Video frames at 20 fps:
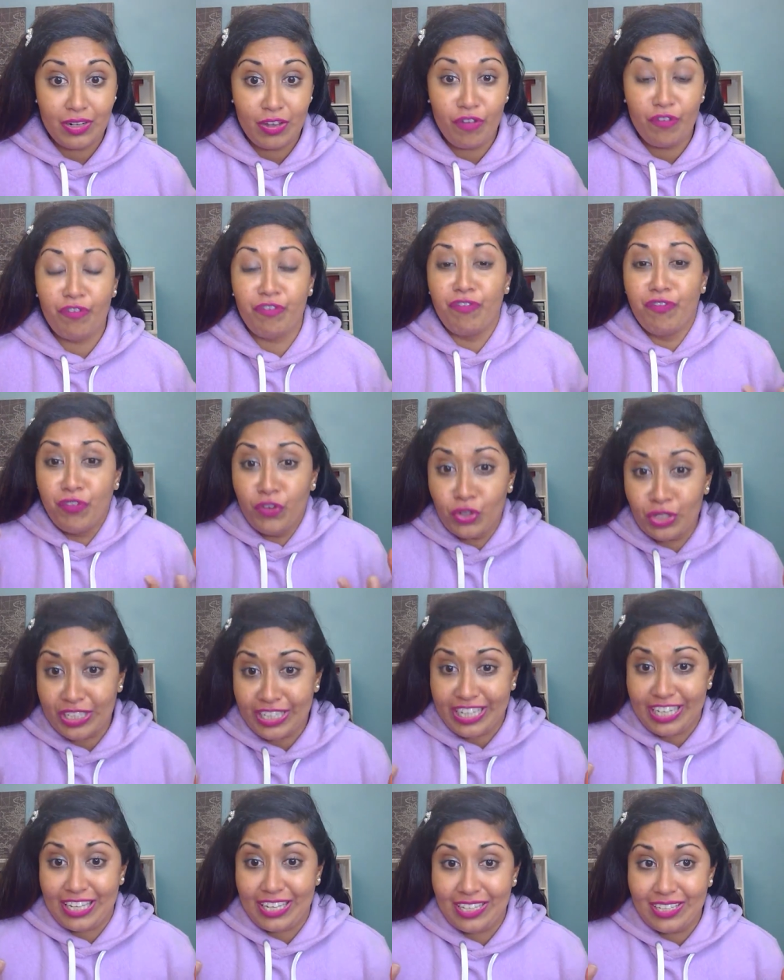
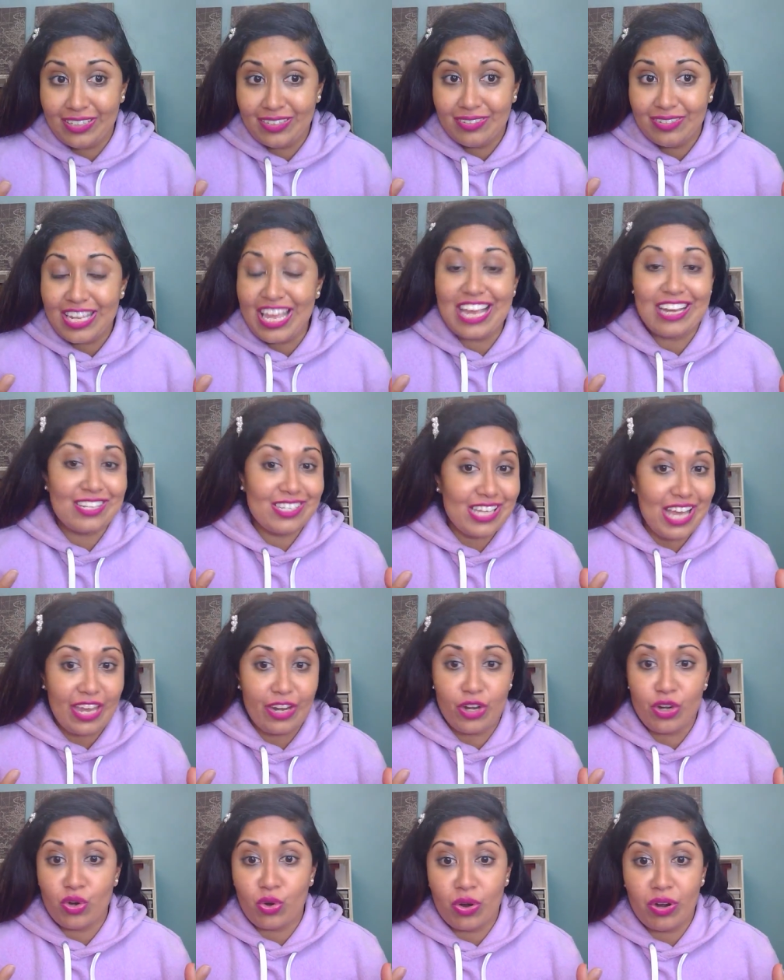fully
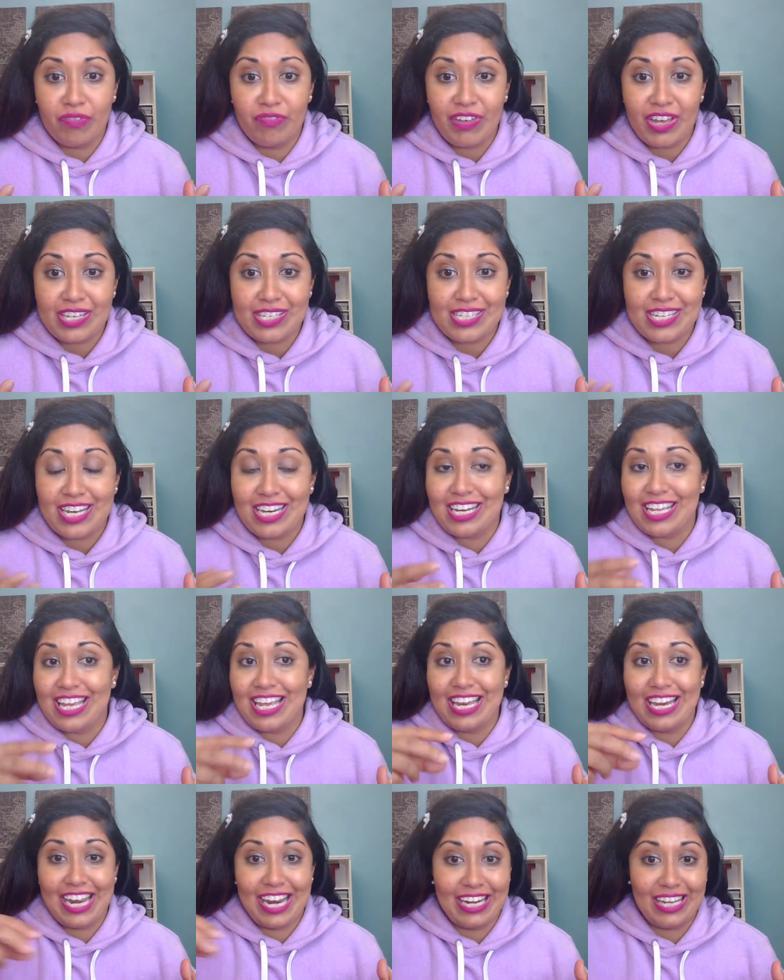excited or invested
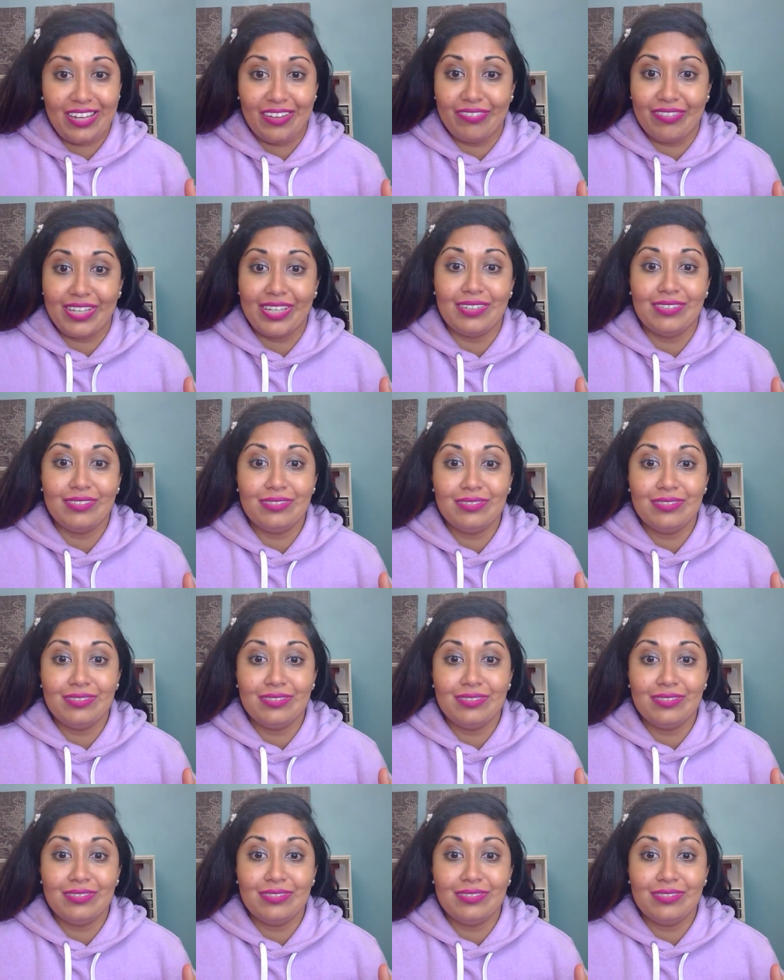in any of it.